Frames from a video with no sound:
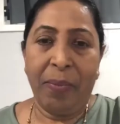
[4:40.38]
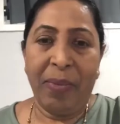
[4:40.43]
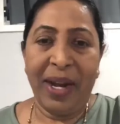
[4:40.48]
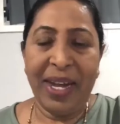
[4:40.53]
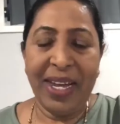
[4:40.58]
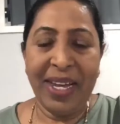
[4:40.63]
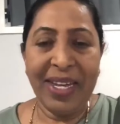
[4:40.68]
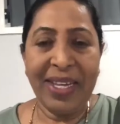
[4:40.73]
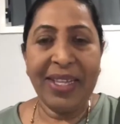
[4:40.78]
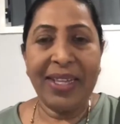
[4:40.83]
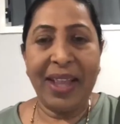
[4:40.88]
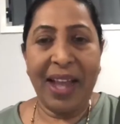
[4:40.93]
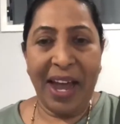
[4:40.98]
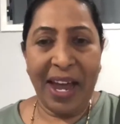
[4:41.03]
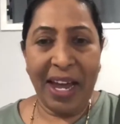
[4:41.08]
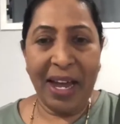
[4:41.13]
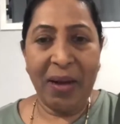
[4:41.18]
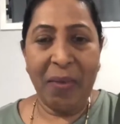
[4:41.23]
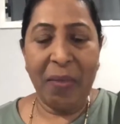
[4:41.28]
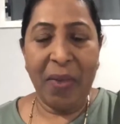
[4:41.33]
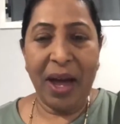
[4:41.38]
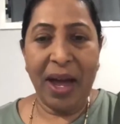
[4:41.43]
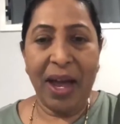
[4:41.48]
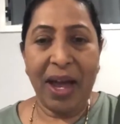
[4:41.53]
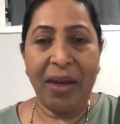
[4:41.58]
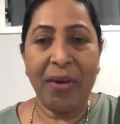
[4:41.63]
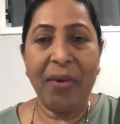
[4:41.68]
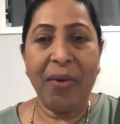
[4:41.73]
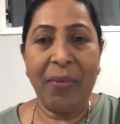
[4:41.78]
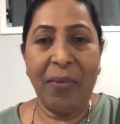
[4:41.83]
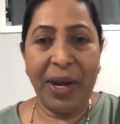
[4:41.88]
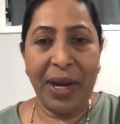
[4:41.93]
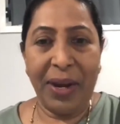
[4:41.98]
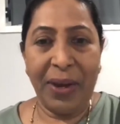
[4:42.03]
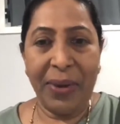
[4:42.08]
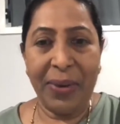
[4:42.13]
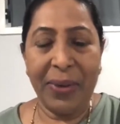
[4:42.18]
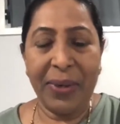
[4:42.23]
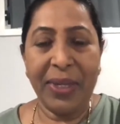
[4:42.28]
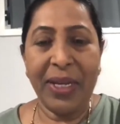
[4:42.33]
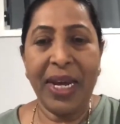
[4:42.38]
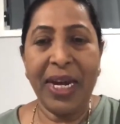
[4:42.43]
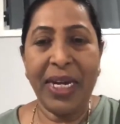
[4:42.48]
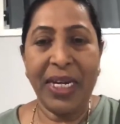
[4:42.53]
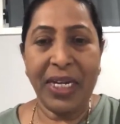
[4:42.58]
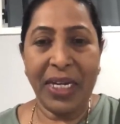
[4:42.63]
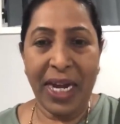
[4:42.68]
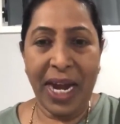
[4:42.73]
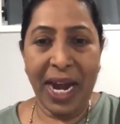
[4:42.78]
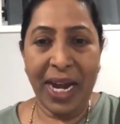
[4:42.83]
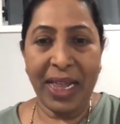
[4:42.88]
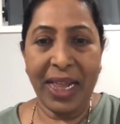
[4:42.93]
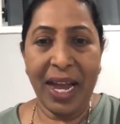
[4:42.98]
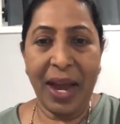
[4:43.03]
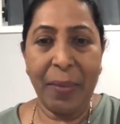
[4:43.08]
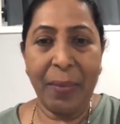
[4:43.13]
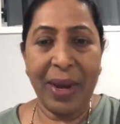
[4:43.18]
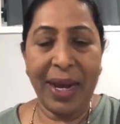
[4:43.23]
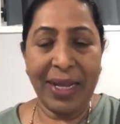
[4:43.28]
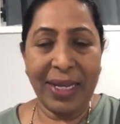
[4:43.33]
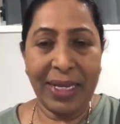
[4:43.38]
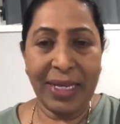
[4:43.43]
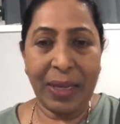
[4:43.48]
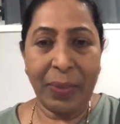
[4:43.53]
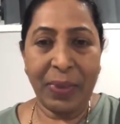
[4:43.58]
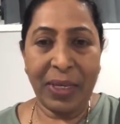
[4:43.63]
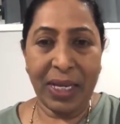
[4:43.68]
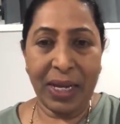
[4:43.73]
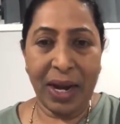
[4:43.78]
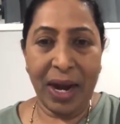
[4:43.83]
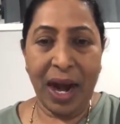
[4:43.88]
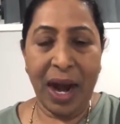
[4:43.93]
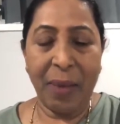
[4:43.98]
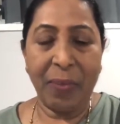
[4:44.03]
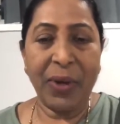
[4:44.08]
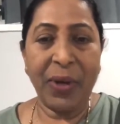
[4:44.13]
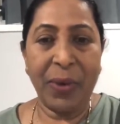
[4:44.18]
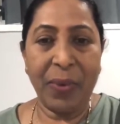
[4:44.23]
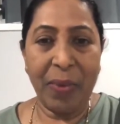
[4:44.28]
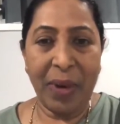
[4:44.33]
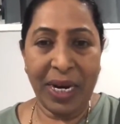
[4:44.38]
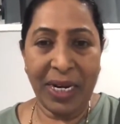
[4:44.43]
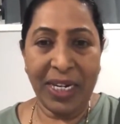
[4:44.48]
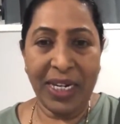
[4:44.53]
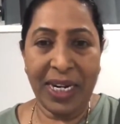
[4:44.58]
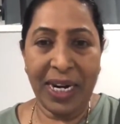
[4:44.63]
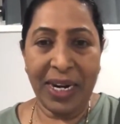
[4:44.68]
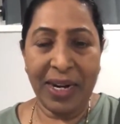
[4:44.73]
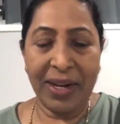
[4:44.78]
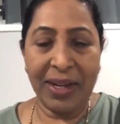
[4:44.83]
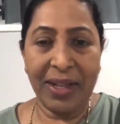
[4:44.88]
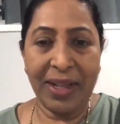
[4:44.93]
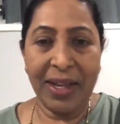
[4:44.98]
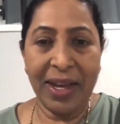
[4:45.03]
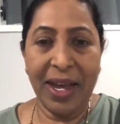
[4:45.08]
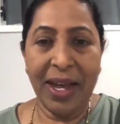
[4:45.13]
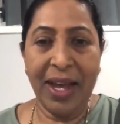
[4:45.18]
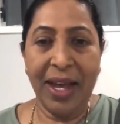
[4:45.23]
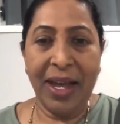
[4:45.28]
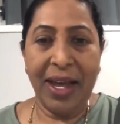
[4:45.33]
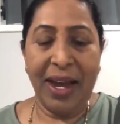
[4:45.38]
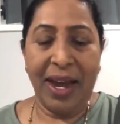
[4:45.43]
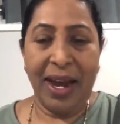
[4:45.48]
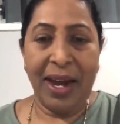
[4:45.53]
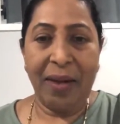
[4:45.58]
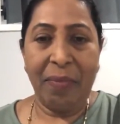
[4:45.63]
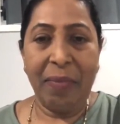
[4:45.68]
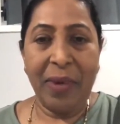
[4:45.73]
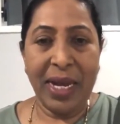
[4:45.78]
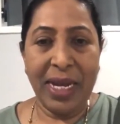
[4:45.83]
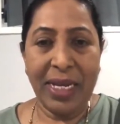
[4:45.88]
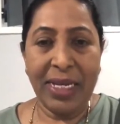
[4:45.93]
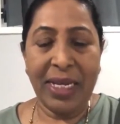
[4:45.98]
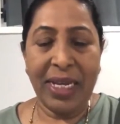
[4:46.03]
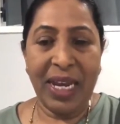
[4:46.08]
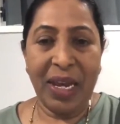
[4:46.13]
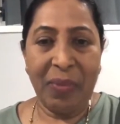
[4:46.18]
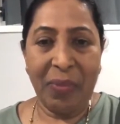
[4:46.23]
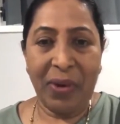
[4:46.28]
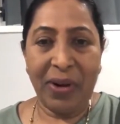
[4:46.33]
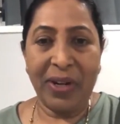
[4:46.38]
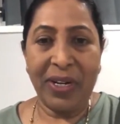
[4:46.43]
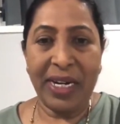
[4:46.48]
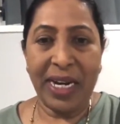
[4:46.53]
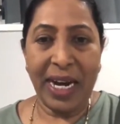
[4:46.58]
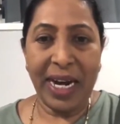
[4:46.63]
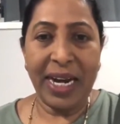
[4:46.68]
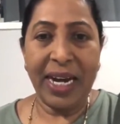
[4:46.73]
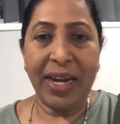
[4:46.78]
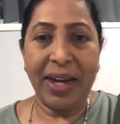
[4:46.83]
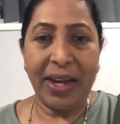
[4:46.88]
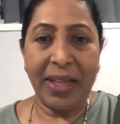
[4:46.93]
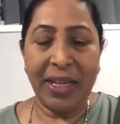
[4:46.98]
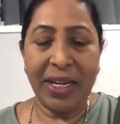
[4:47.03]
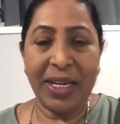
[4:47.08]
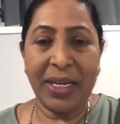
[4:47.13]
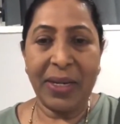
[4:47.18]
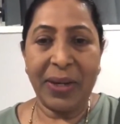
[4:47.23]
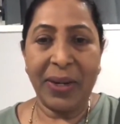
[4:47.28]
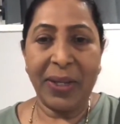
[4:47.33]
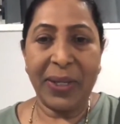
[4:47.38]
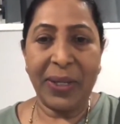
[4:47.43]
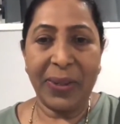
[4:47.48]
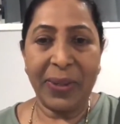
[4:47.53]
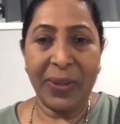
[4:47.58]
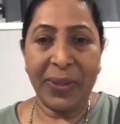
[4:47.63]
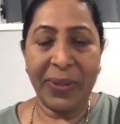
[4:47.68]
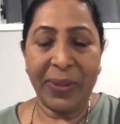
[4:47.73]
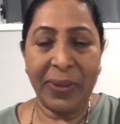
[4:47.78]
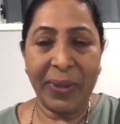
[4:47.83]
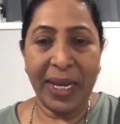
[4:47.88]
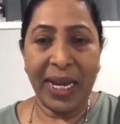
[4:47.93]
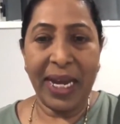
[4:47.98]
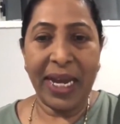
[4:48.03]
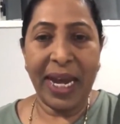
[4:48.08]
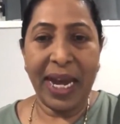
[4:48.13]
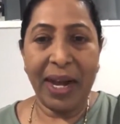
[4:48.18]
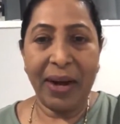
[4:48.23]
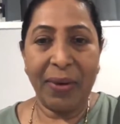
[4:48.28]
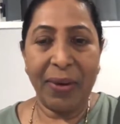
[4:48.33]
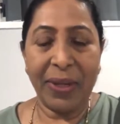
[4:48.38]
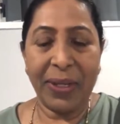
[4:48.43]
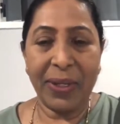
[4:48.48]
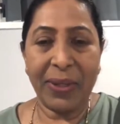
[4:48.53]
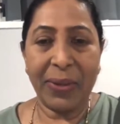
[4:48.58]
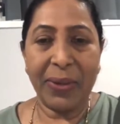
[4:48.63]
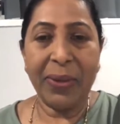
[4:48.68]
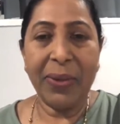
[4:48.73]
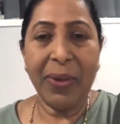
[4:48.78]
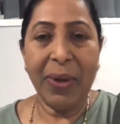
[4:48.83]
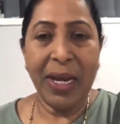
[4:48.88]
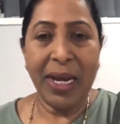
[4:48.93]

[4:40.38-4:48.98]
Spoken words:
Please like my videos, share them, and subscribe to my channel. And please keep on telling others also, so they can also